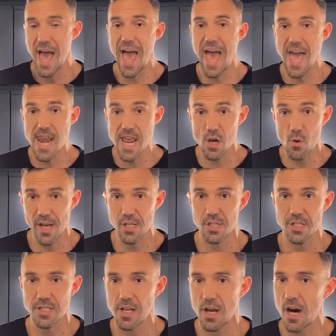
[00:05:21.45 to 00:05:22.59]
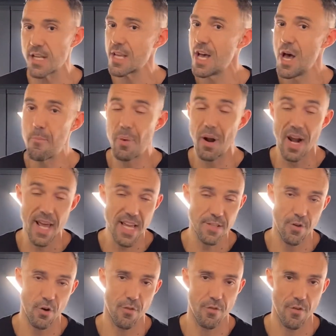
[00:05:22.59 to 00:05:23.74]
Any questions, guys, please
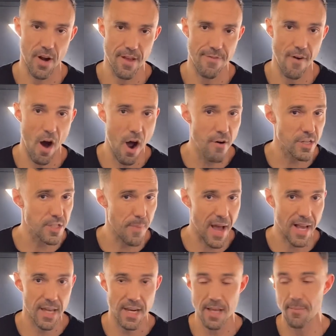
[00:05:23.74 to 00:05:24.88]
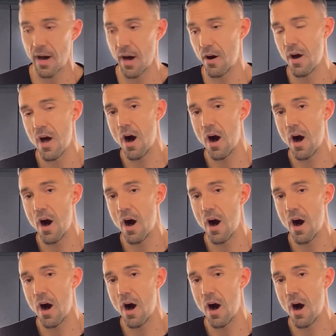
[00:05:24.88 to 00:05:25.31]
feel free. Fire us back an email.